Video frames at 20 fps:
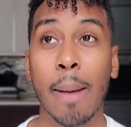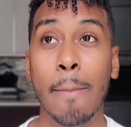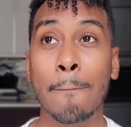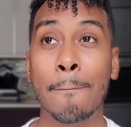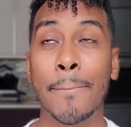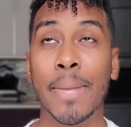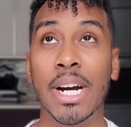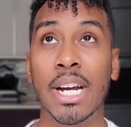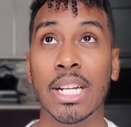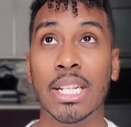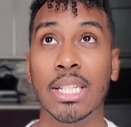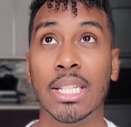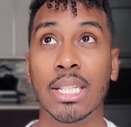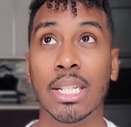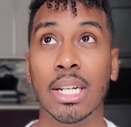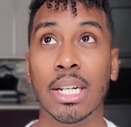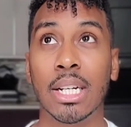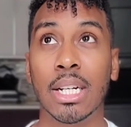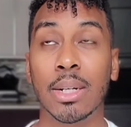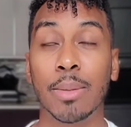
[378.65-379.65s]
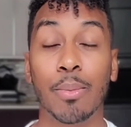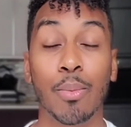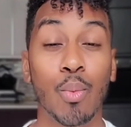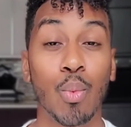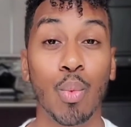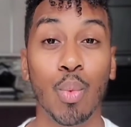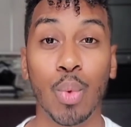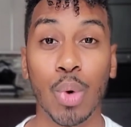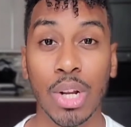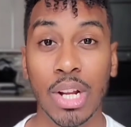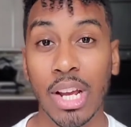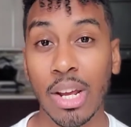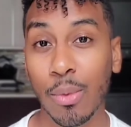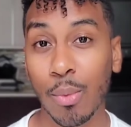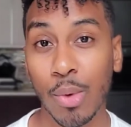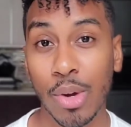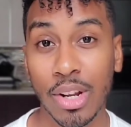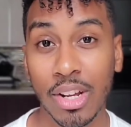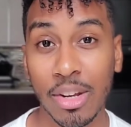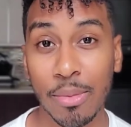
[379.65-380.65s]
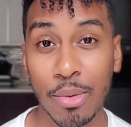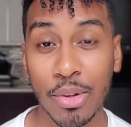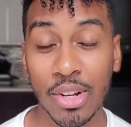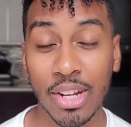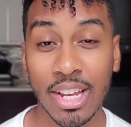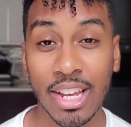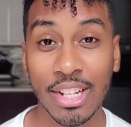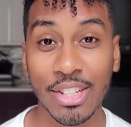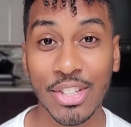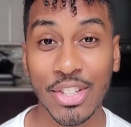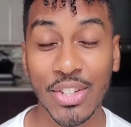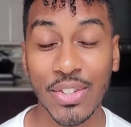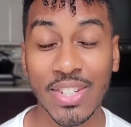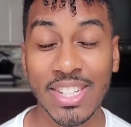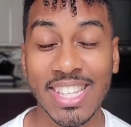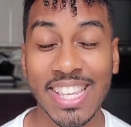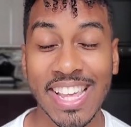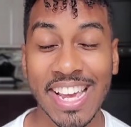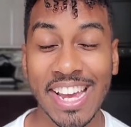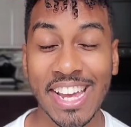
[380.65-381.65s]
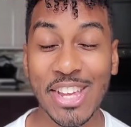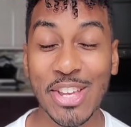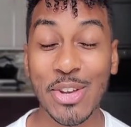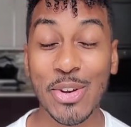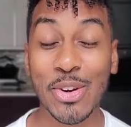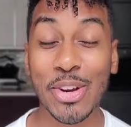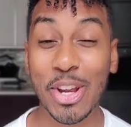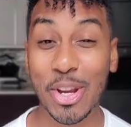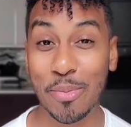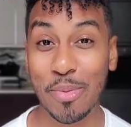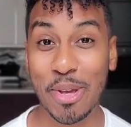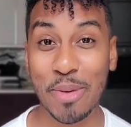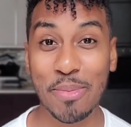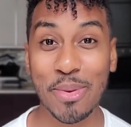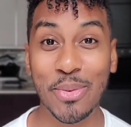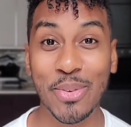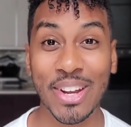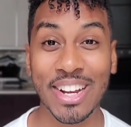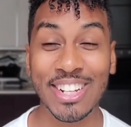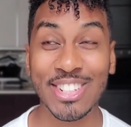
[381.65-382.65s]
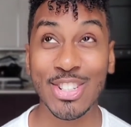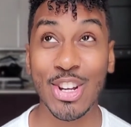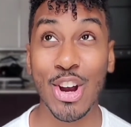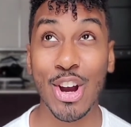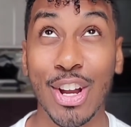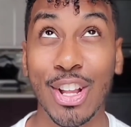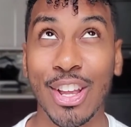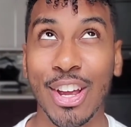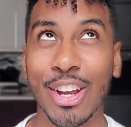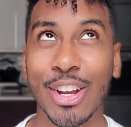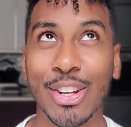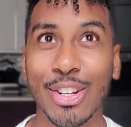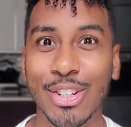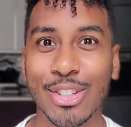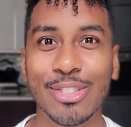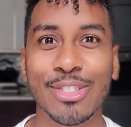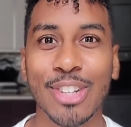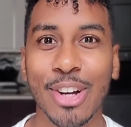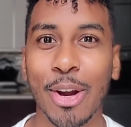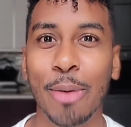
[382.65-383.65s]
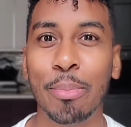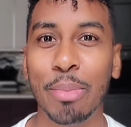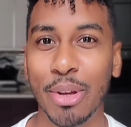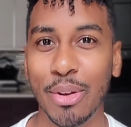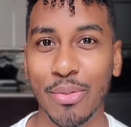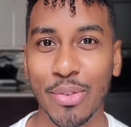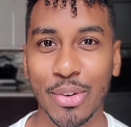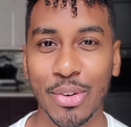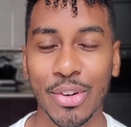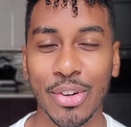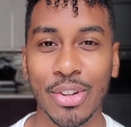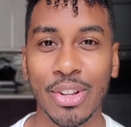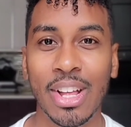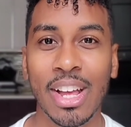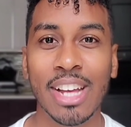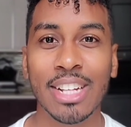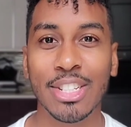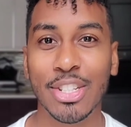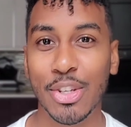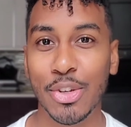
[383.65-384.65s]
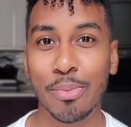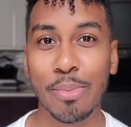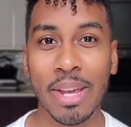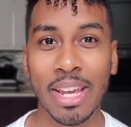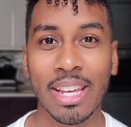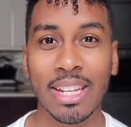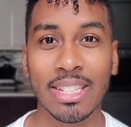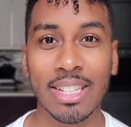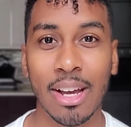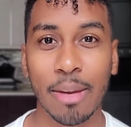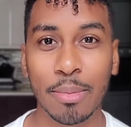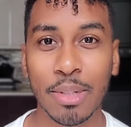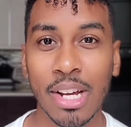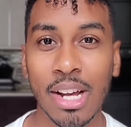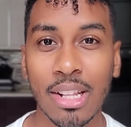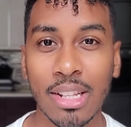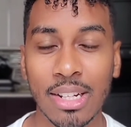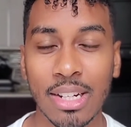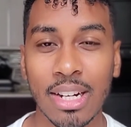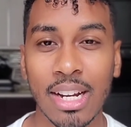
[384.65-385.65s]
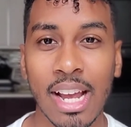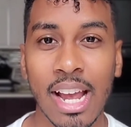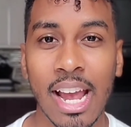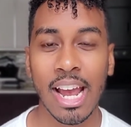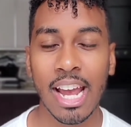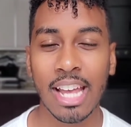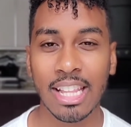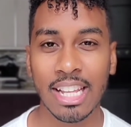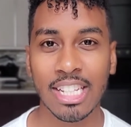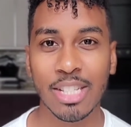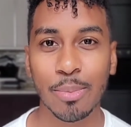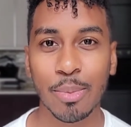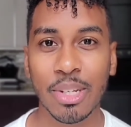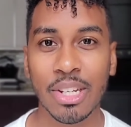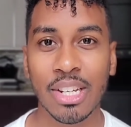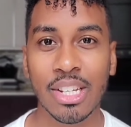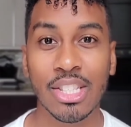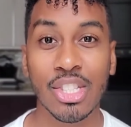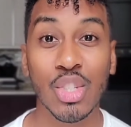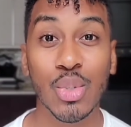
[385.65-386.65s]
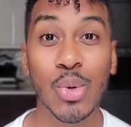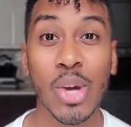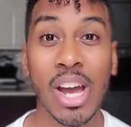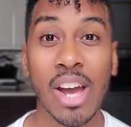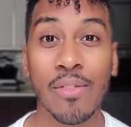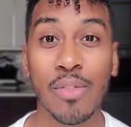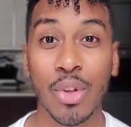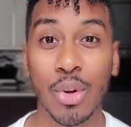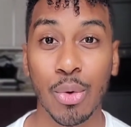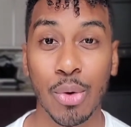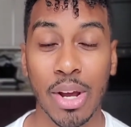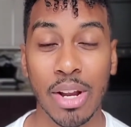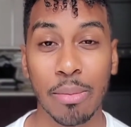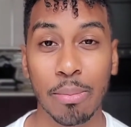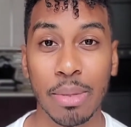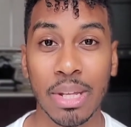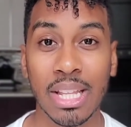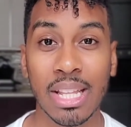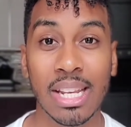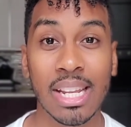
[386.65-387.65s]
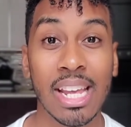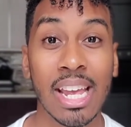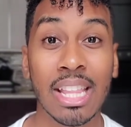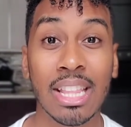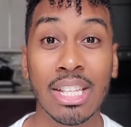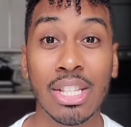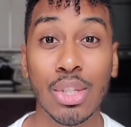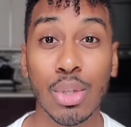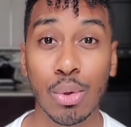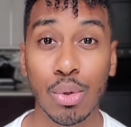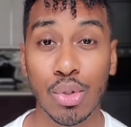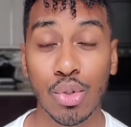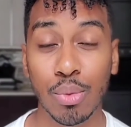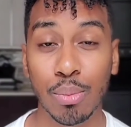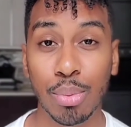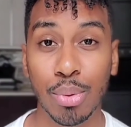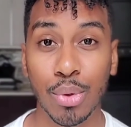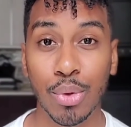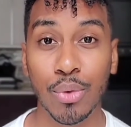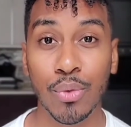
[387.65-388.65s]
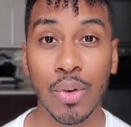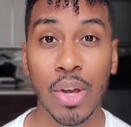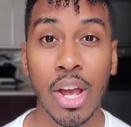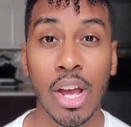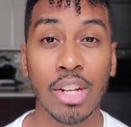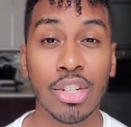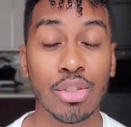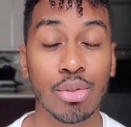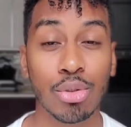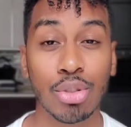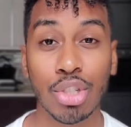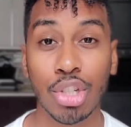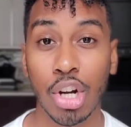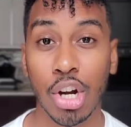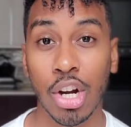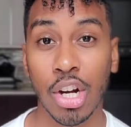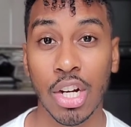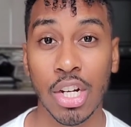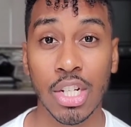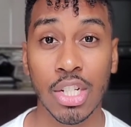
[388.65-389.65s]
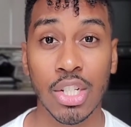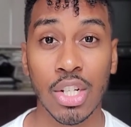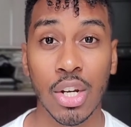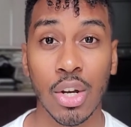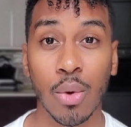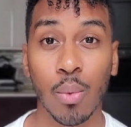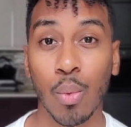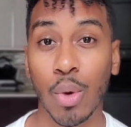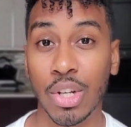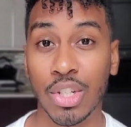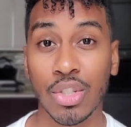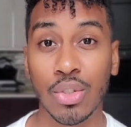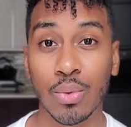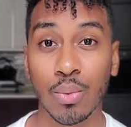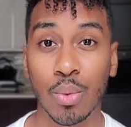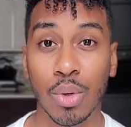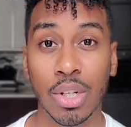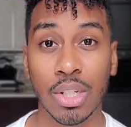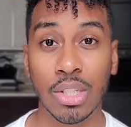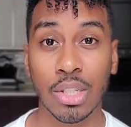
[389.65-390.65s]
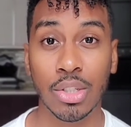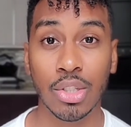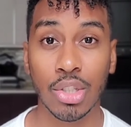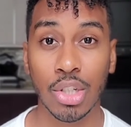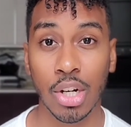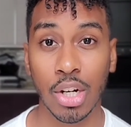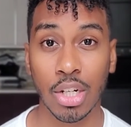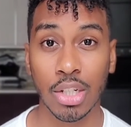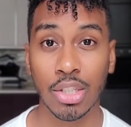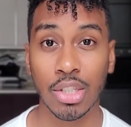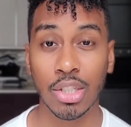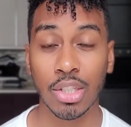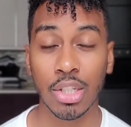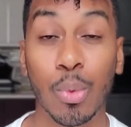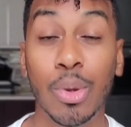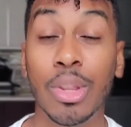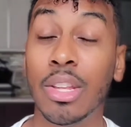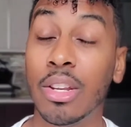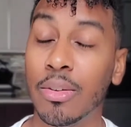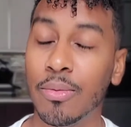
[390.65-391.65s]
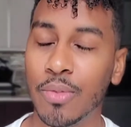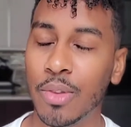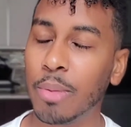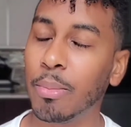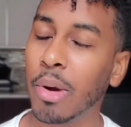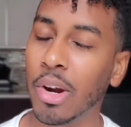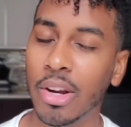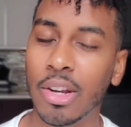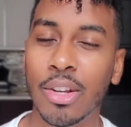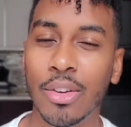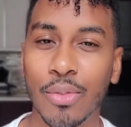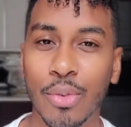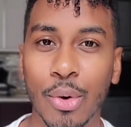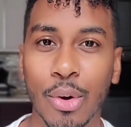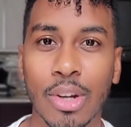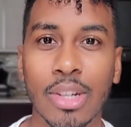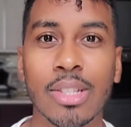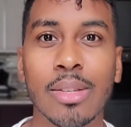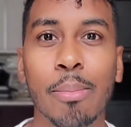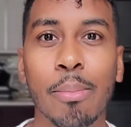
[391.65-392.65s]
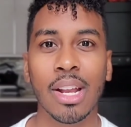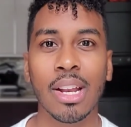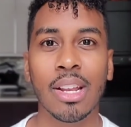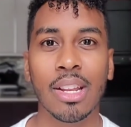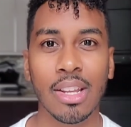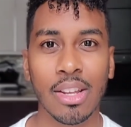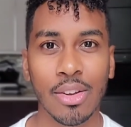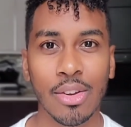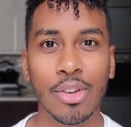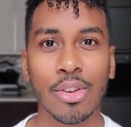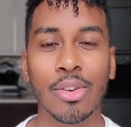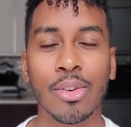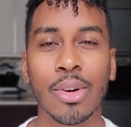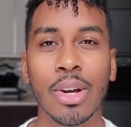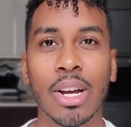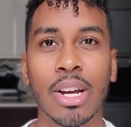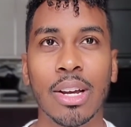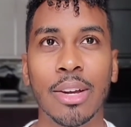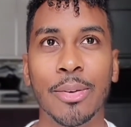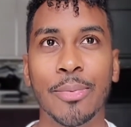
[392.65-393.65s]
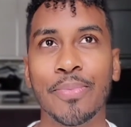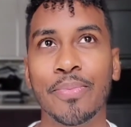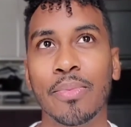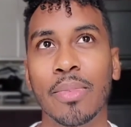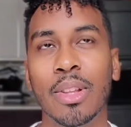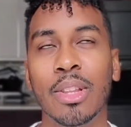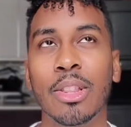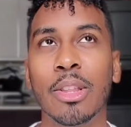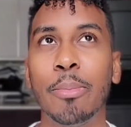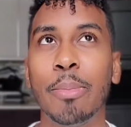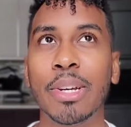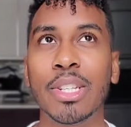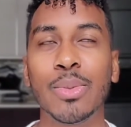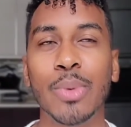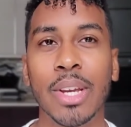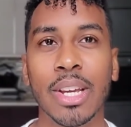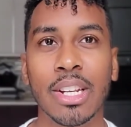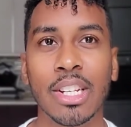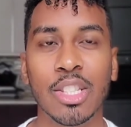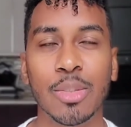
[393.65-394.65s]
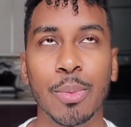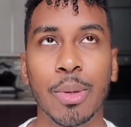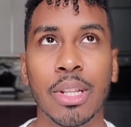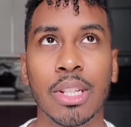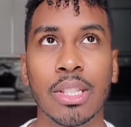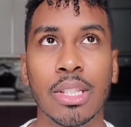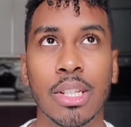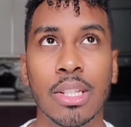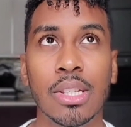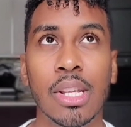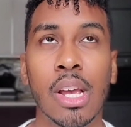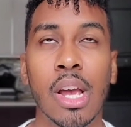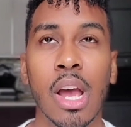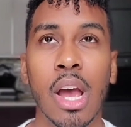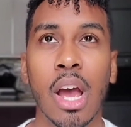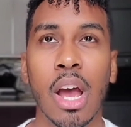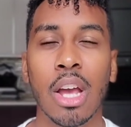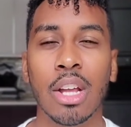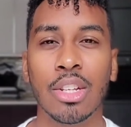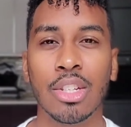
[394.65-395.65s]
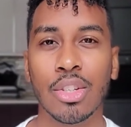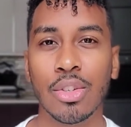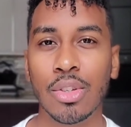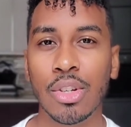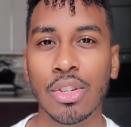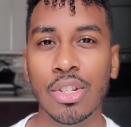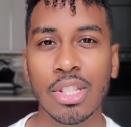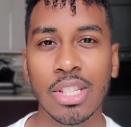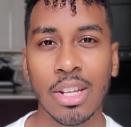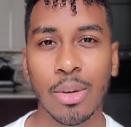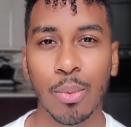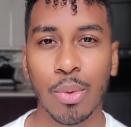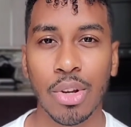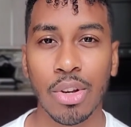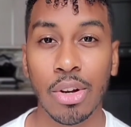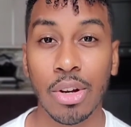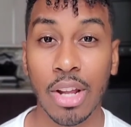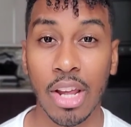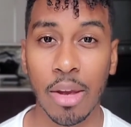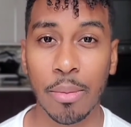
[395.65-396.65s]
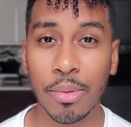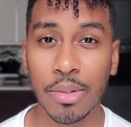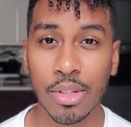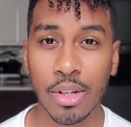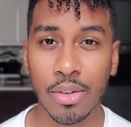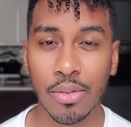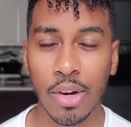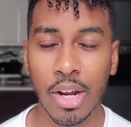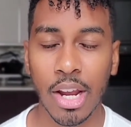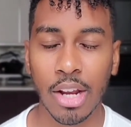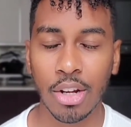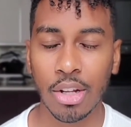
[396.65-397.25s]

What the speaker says: But what I want to communicate to you is that your Airbnb ratings are pivotal to you making top dollar. And that's because you have the credibility and the social proof to charge what you want to charge within the market, of course. But the best way I can explain this is, do you notice like when you're on Amazon, right?